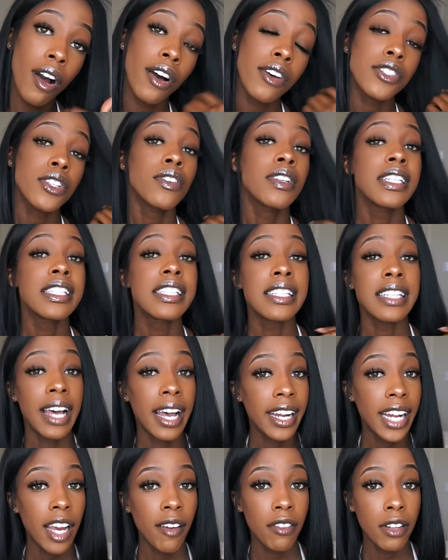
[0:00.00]
also does
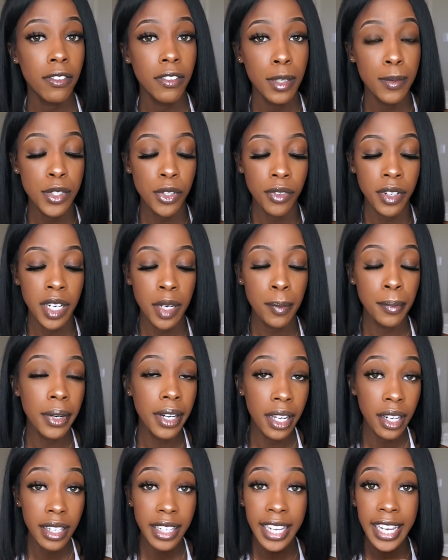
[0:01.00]
not have the flip screen,
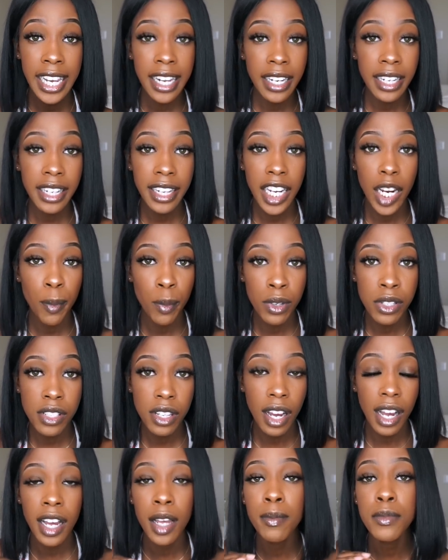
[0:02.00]
but Canon cameras,
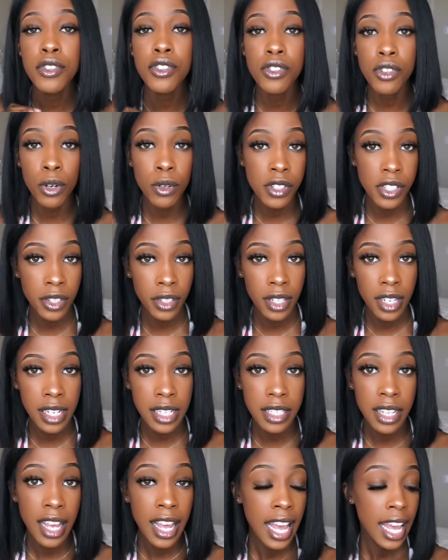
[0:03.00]
I'm so
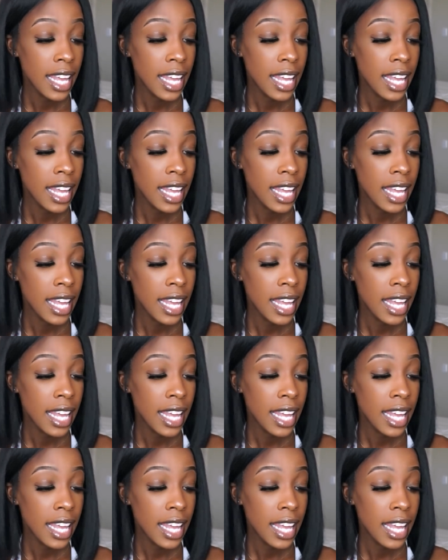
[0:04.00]
serious.